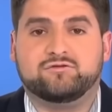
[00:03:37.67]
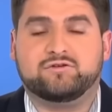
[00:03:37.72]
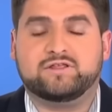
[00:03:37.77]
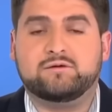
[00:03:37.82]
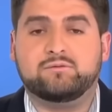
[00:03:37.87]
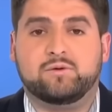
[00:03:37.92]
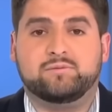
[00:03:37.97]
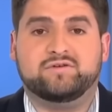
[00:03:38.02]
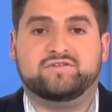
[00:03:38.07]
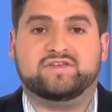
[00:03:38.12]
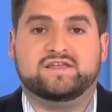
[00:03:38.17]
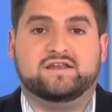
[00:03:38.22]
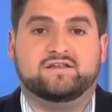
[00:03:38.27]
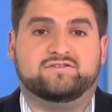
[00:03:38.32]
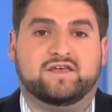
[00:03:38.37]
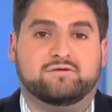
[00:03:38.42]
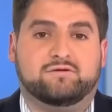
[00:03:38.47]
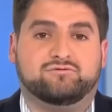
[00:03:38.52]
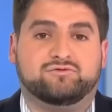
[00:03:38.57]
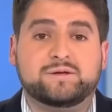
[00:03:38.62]
really what we've seen
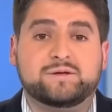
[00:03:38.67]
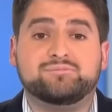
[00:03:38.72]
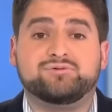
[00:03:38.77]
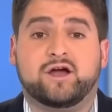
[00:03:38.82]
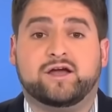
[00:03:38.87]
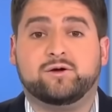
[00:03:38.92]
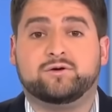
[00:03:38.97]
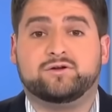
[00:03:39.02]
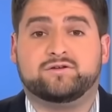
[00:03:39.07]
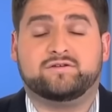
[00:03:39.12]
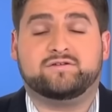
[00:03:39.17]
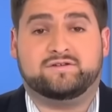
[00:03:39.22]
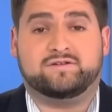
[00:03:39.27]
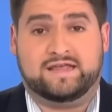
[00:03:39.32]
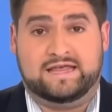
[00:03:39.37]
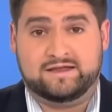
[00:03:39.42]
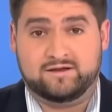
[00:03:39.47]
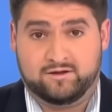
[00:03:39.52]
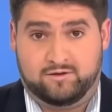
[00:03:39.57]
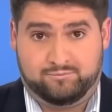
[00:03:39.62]
is a
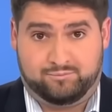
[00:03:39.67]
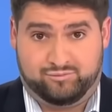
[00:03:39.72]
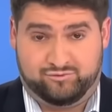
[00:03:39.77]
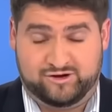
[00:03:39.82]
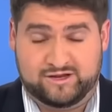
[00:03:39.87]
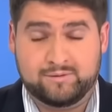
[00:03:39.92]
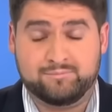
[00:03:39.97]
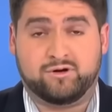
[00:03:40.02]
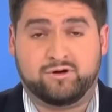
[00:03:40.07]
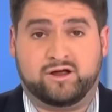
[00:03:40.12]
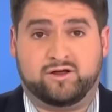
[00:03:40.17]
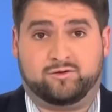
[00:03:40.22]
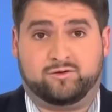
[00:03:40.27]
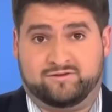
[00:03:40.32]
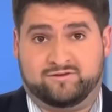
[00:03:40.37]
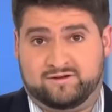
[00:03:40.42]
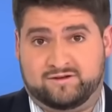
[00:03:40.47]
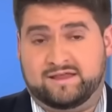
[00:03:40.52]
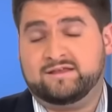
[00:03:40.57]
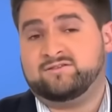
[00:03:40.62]

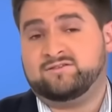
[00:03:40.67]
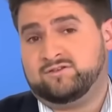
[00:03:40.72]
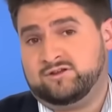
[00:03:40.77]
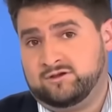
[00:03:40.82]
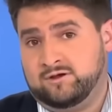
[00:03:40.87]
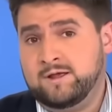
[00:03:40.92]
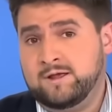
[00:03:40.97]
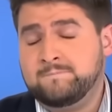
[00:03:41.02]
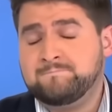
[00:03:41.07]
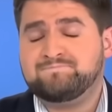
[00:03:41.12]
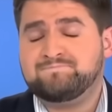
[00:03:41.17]
reprioritization